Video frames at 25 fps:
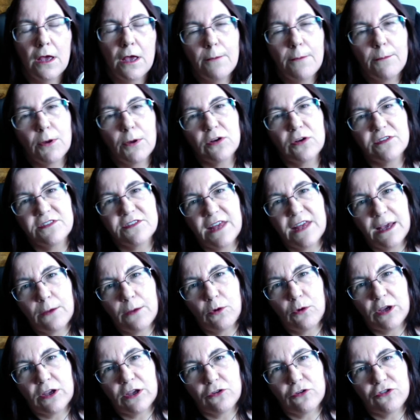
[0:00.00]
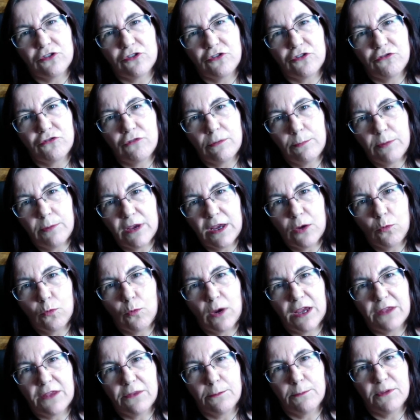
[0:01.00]
because that way you're stripping
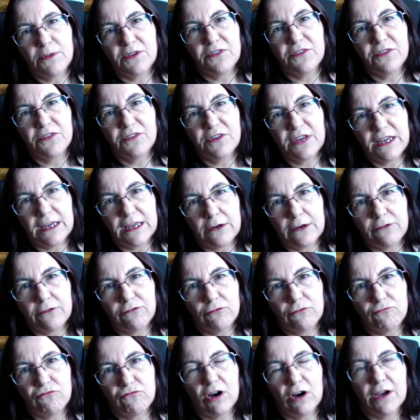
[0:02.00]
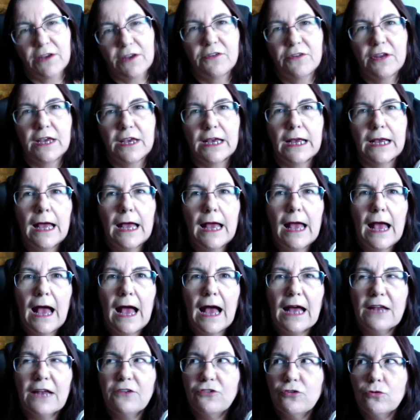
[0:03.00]
away the mystique from writing
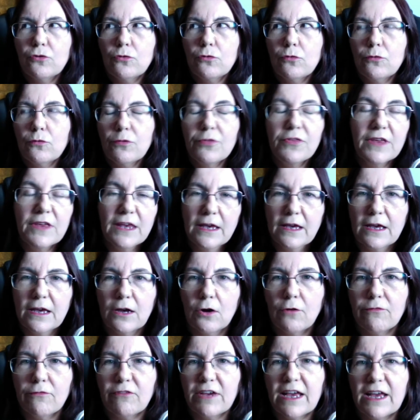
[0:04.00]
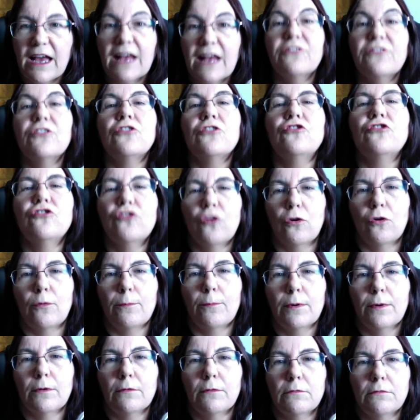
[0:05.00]
and you're thinking of it as a
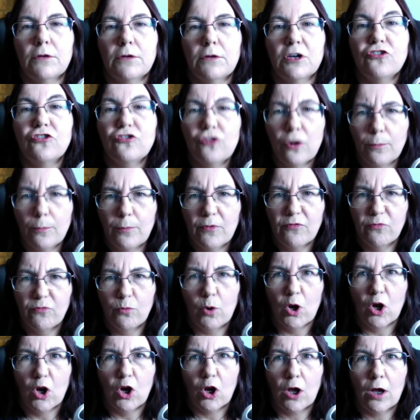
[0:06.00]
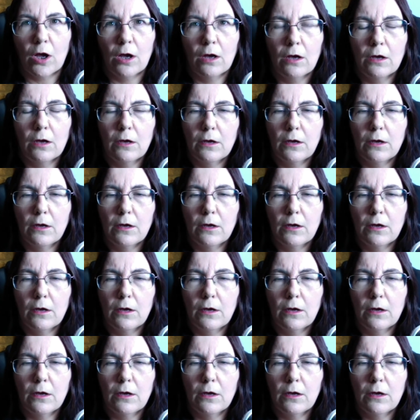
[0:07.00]
job, a job of work.